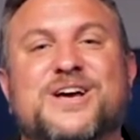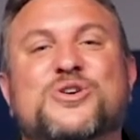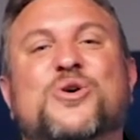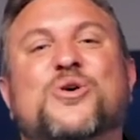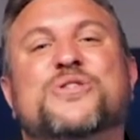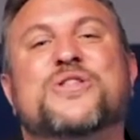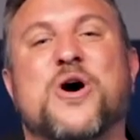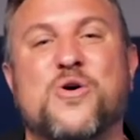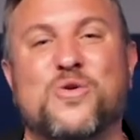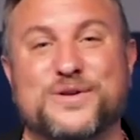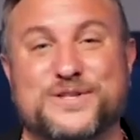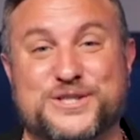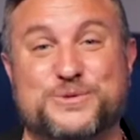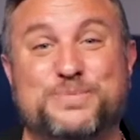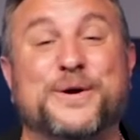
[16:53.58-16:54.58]
called the Holy
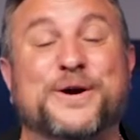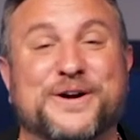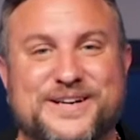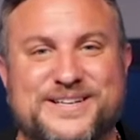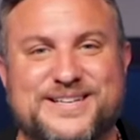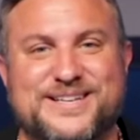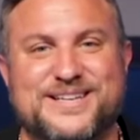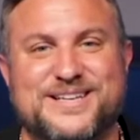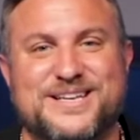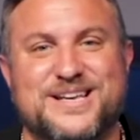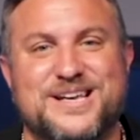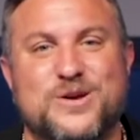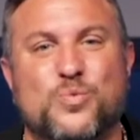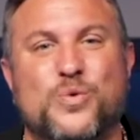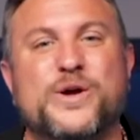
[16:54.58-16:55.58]
Spirit.
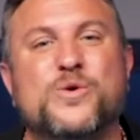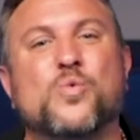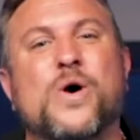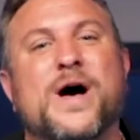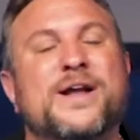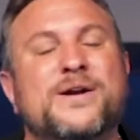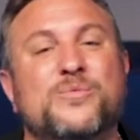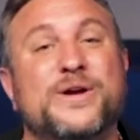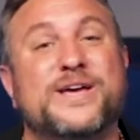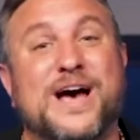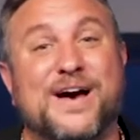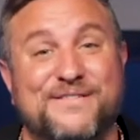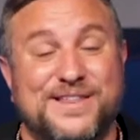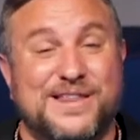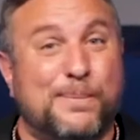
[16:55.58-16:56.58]
Week one, we
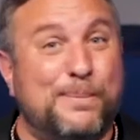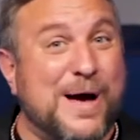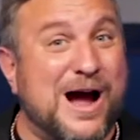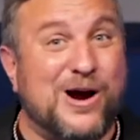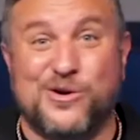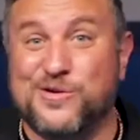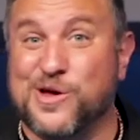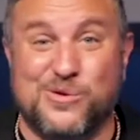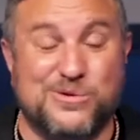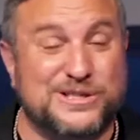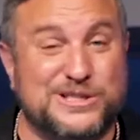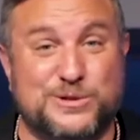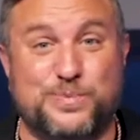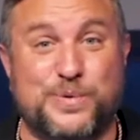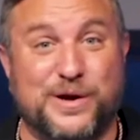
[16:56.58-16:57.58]
covered the power of the Holy
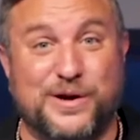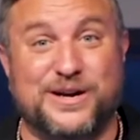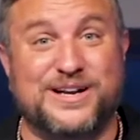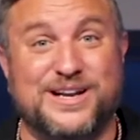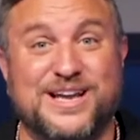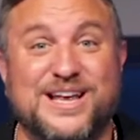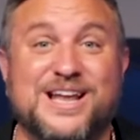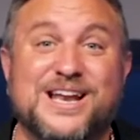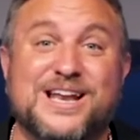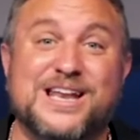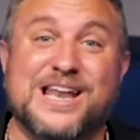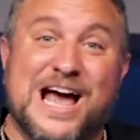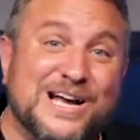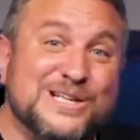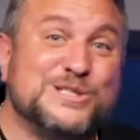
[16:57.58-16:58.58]
Spirit.
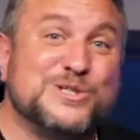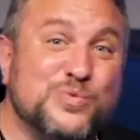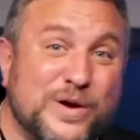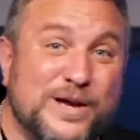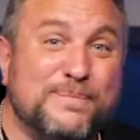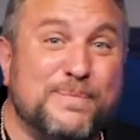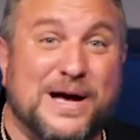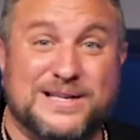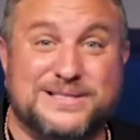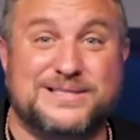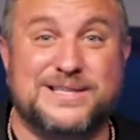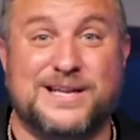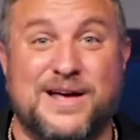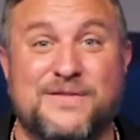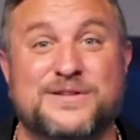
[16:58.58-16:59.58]
Last week,
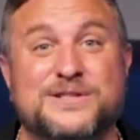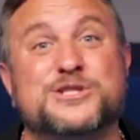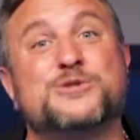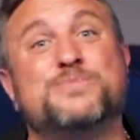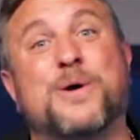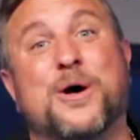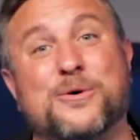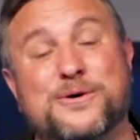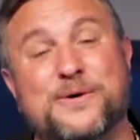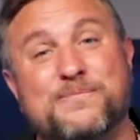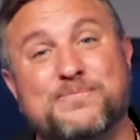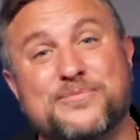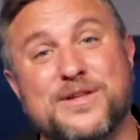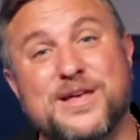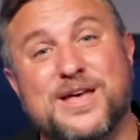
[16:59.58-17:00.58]
Pastor Devin spoke
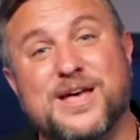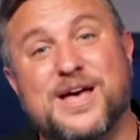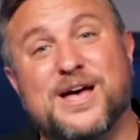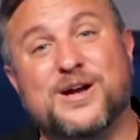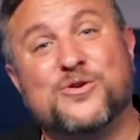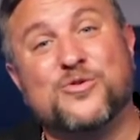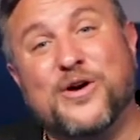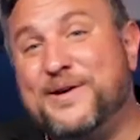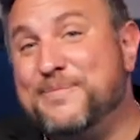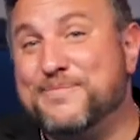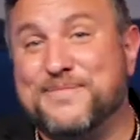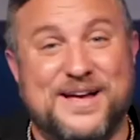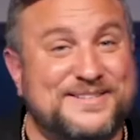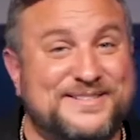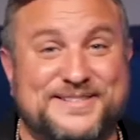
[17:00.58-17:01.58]
a great
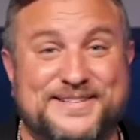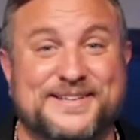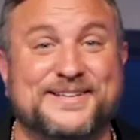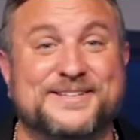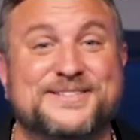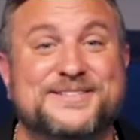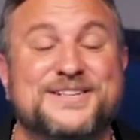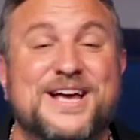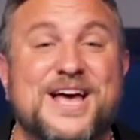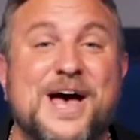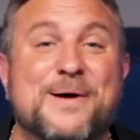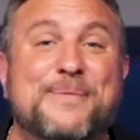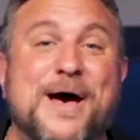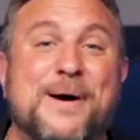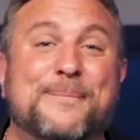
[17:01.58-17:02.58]
message
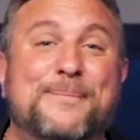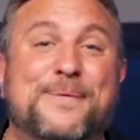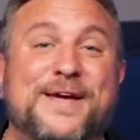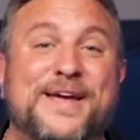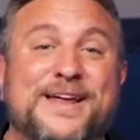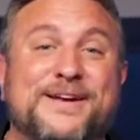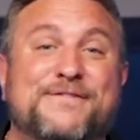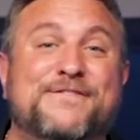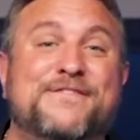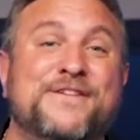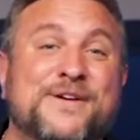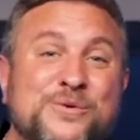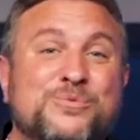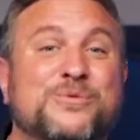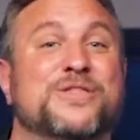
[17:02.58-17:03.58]
about being
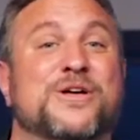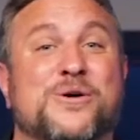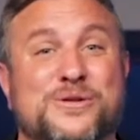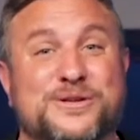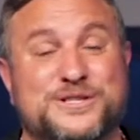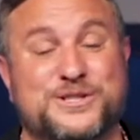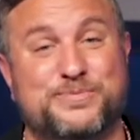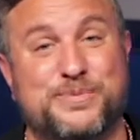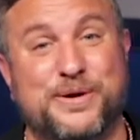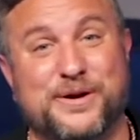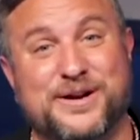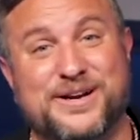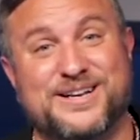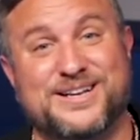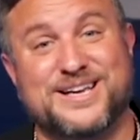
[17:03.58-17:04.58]
filled with the Holy
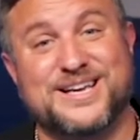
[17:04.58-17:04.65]
Spirit.